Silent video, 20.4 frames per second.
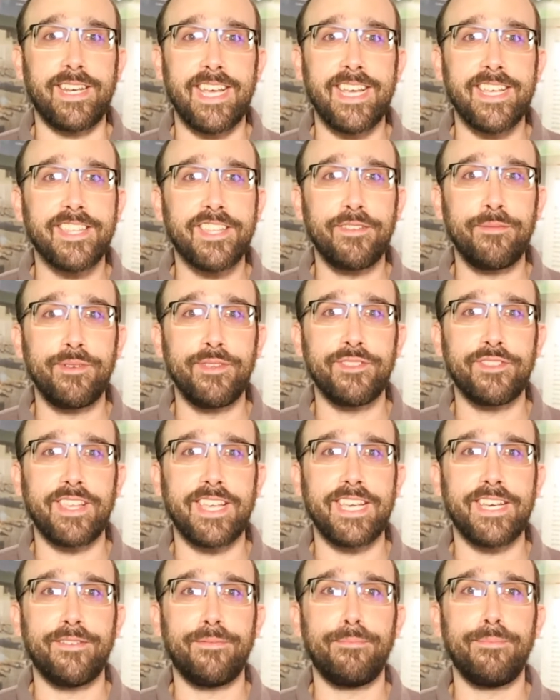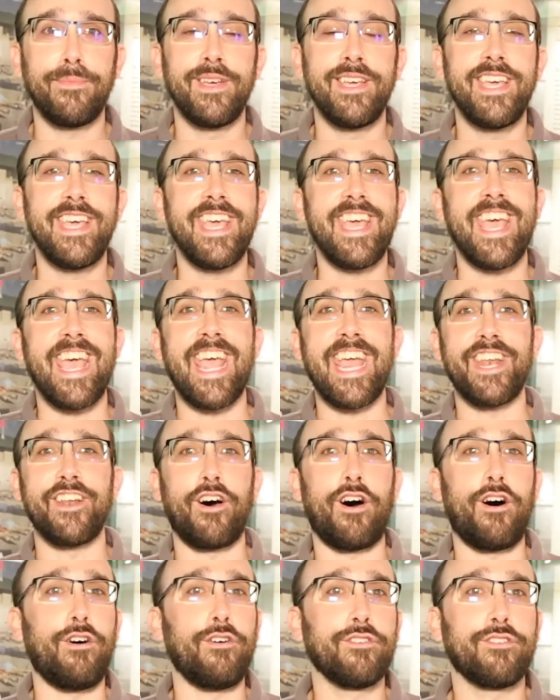Testing Museum and
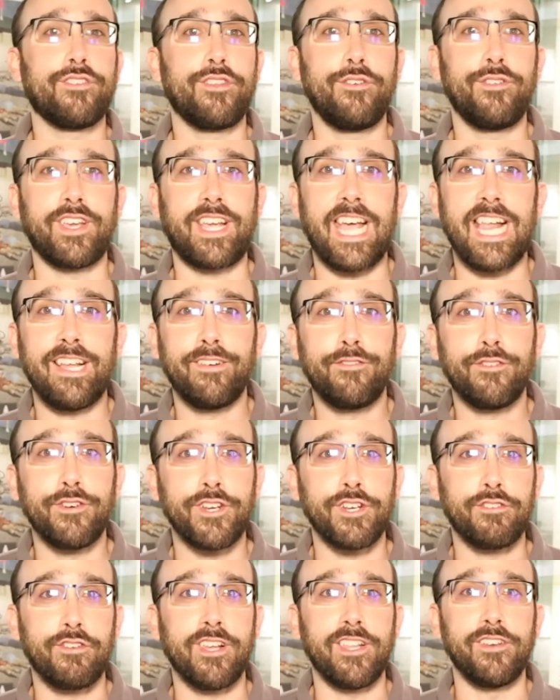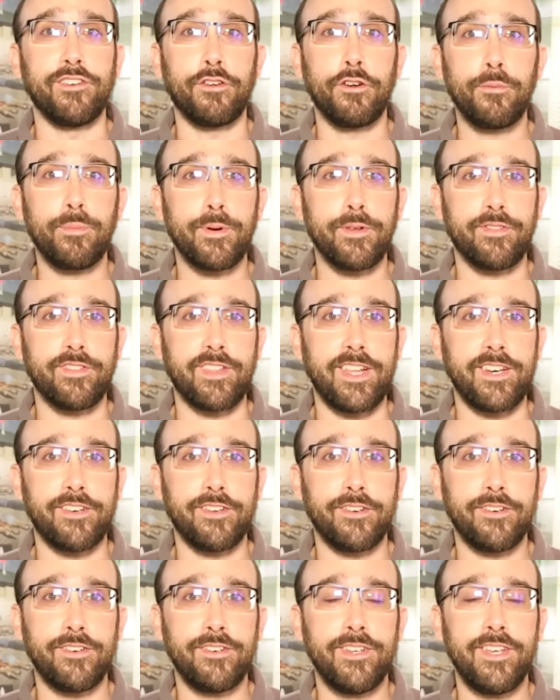also the California Trail Interpretive
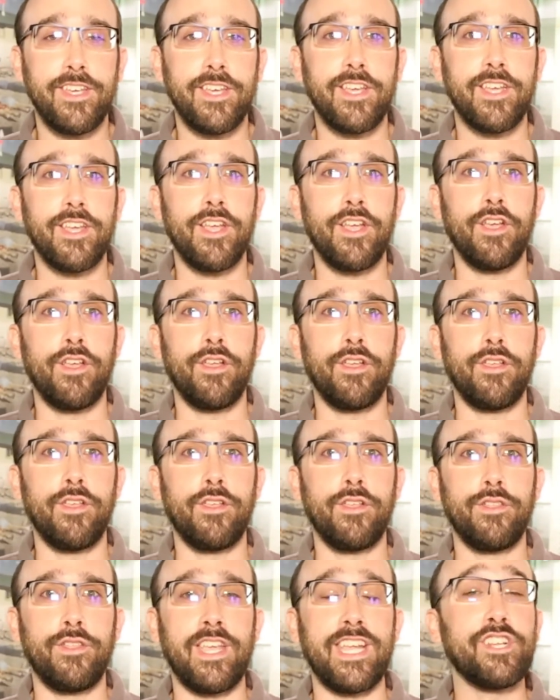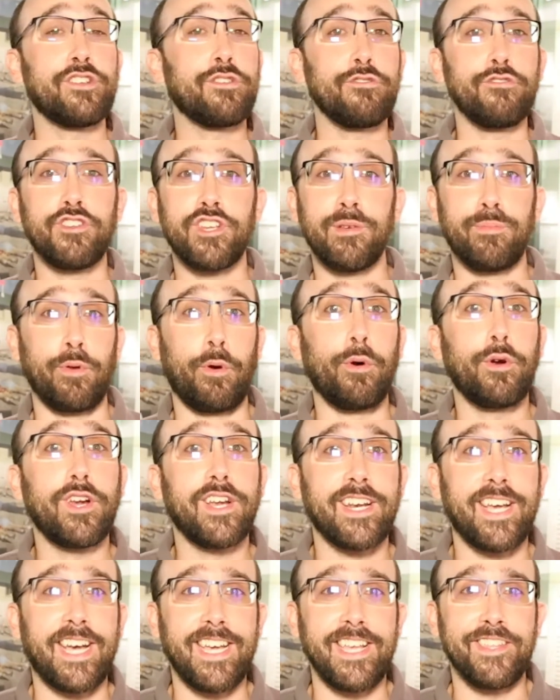Center, the internships
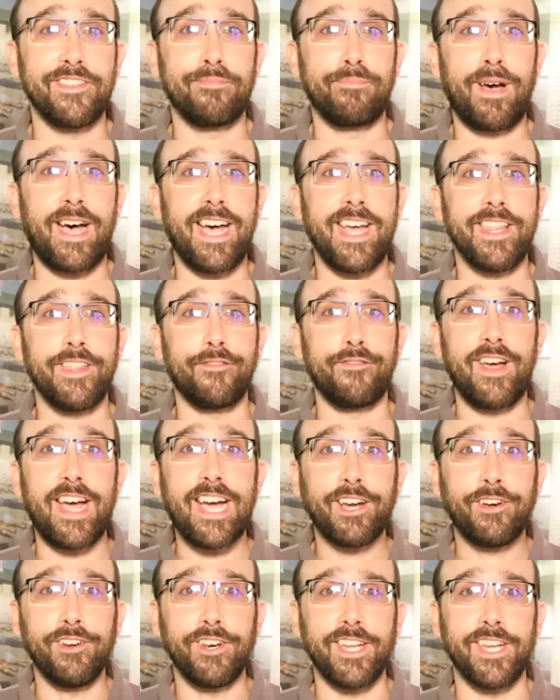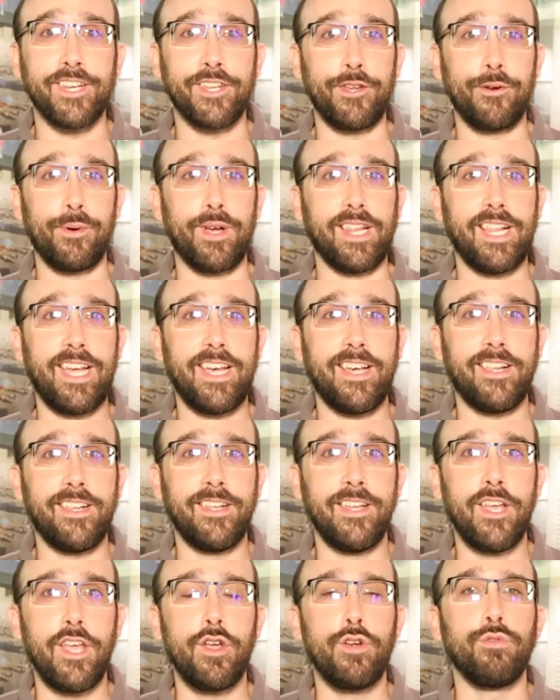organized by the faculty at
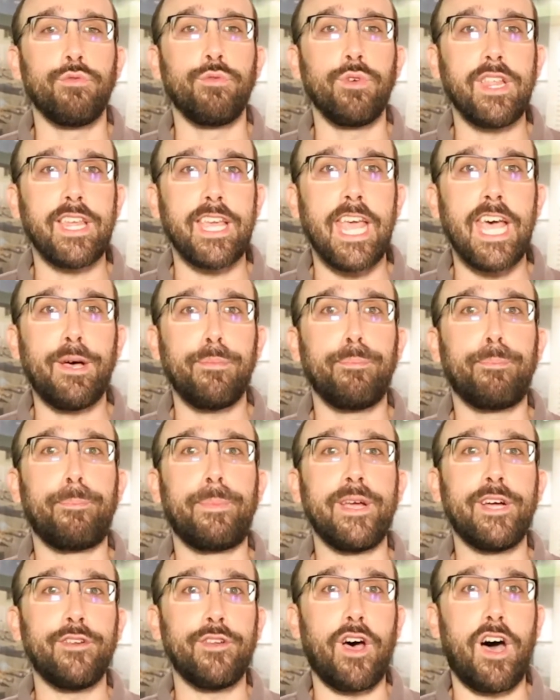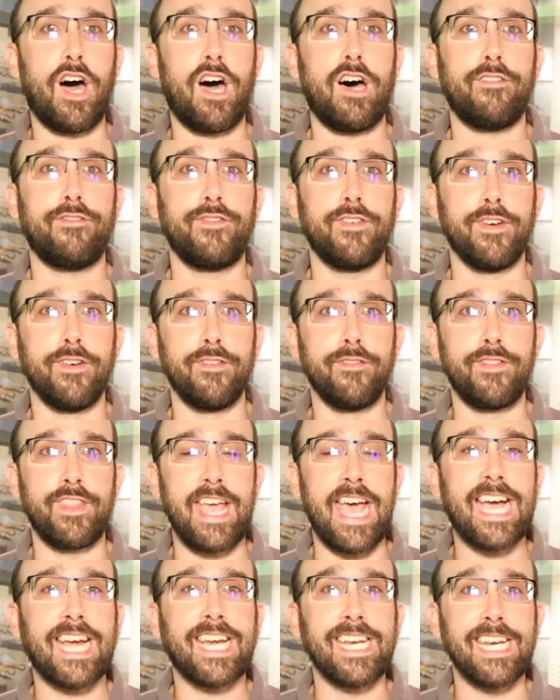ULL, really helped build off of
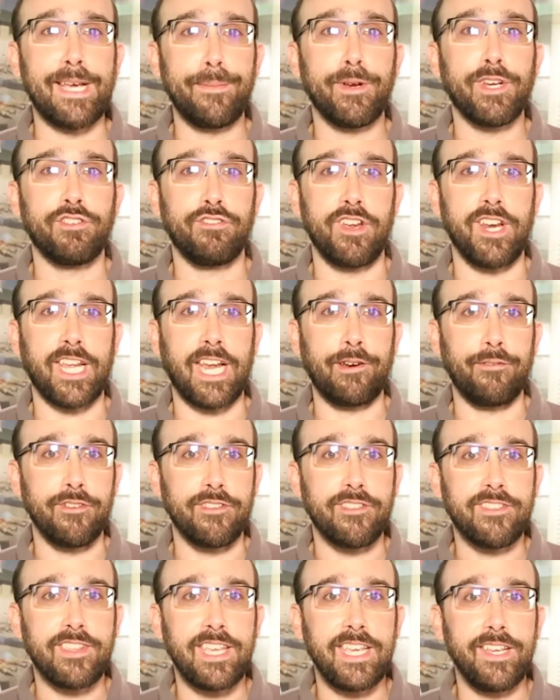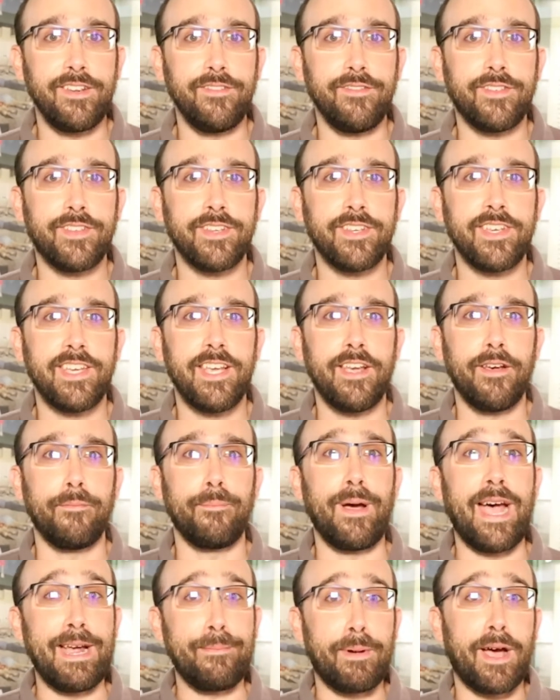the academic training I received
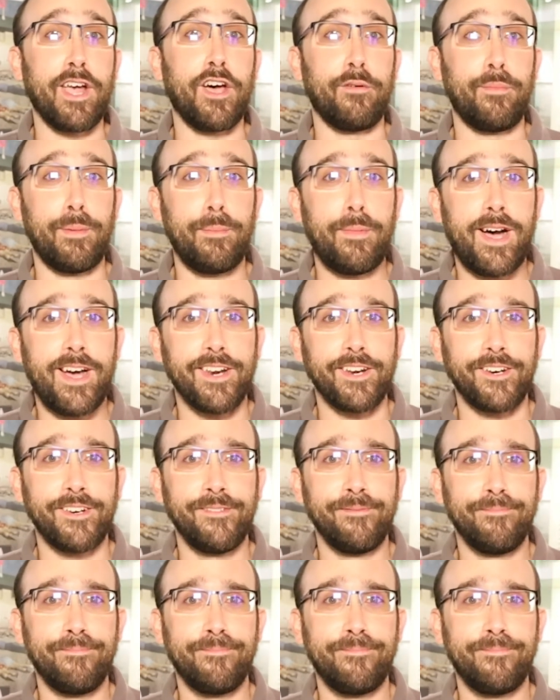at my alma mater.